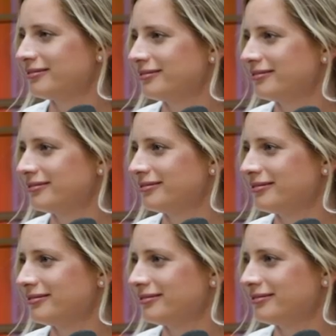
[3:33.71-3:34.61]

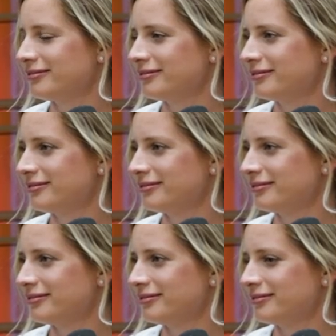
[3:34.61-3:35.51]

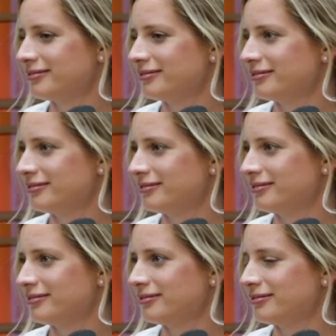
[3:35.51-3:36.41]

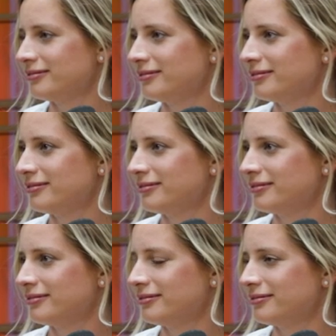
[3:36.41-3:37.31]

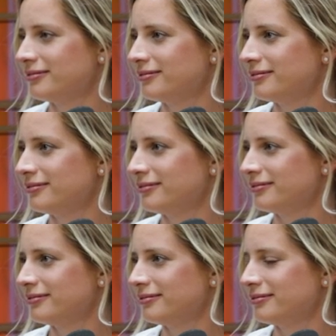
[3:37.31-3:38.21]

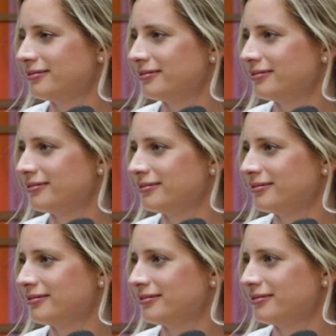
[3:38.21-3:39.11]

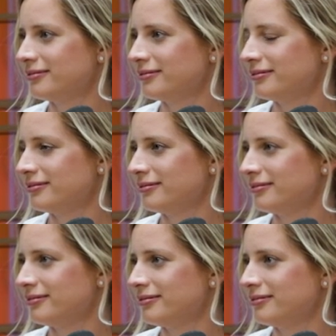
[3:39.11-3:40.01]

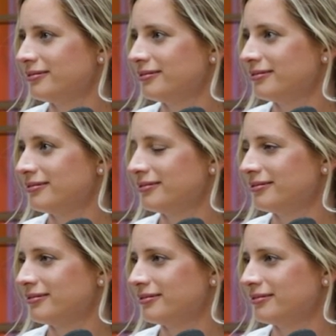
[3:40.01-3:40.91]

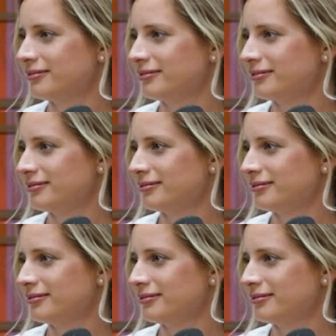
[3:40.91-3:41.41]
(not speaking)